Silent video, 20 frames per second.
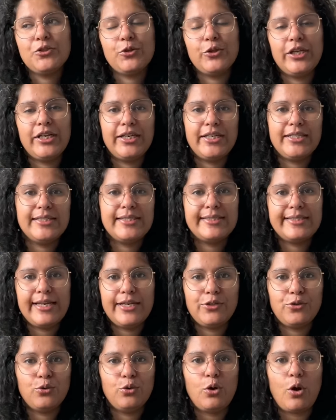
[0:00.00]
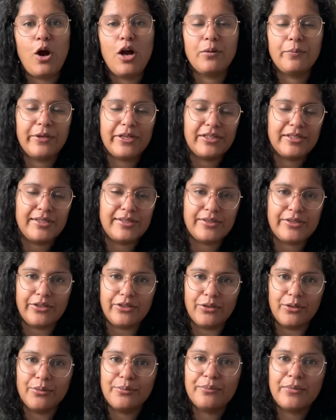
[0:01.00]
so they didn't stay too long because, you
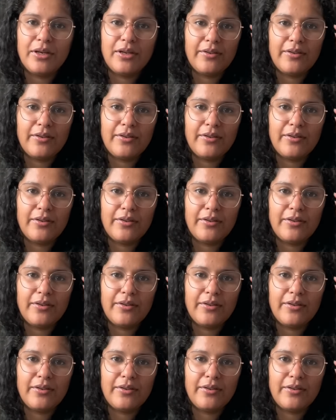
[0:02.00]
know,